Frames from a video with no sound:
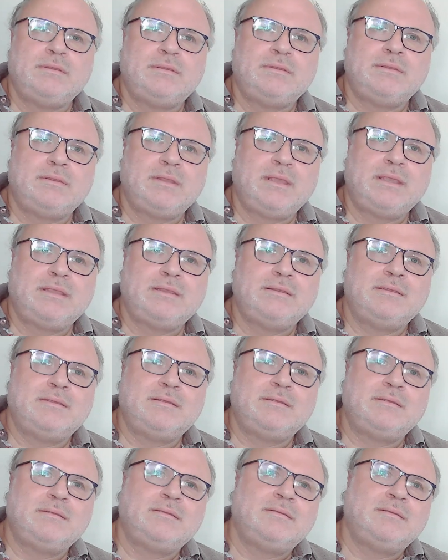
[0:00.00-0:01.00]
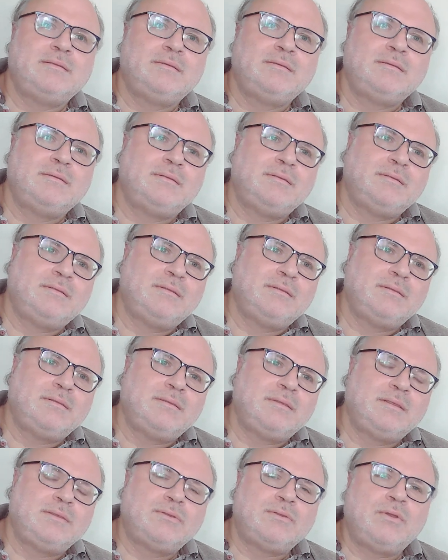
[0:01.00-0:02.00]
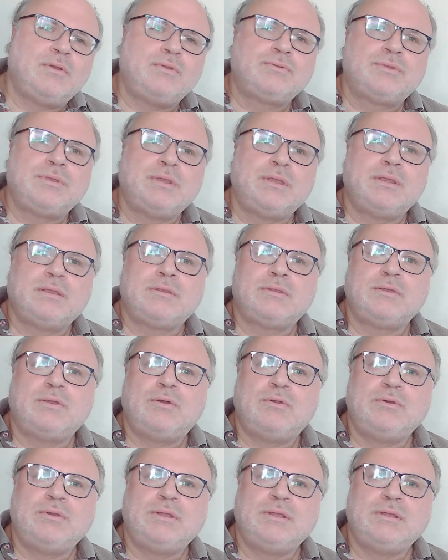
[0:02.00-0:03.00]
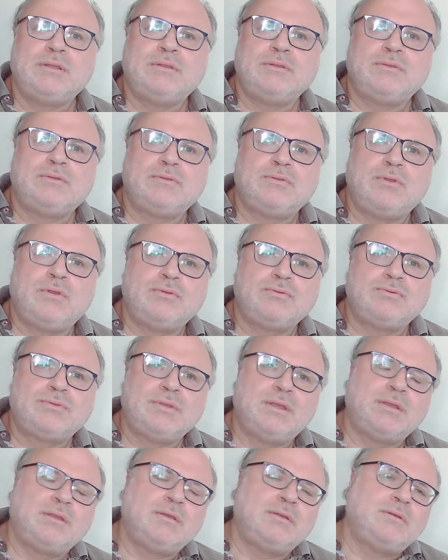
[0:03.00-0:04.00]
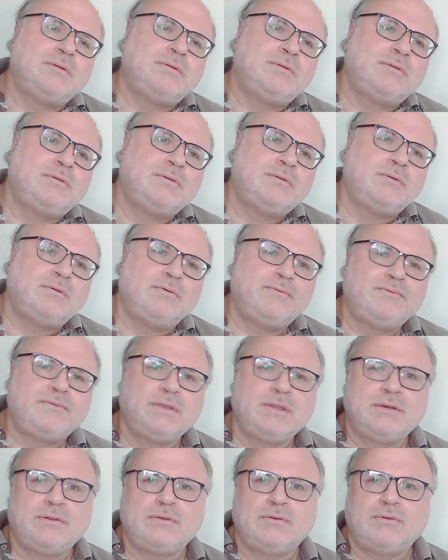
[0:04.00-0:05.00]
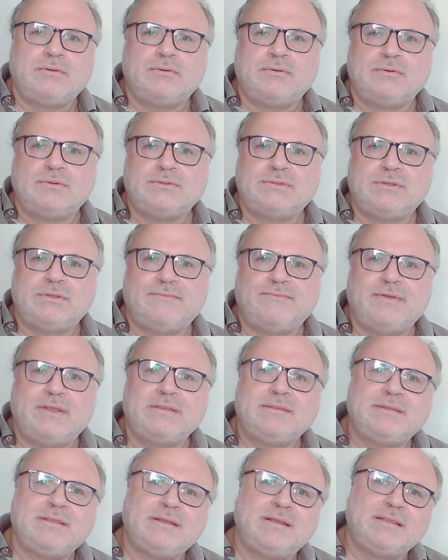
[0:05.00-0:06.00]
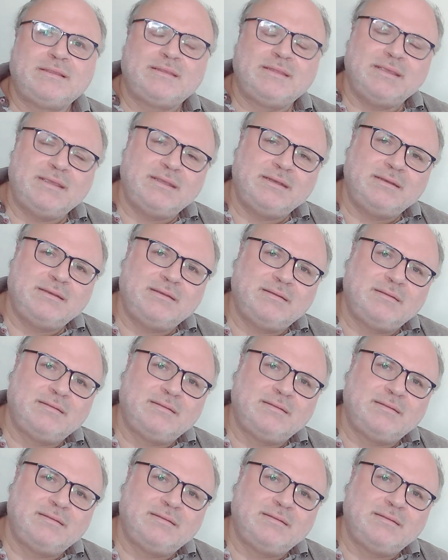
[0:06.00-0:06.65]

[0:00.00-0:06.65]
Then the daughter, the only daughter of King Ostervanti Natin,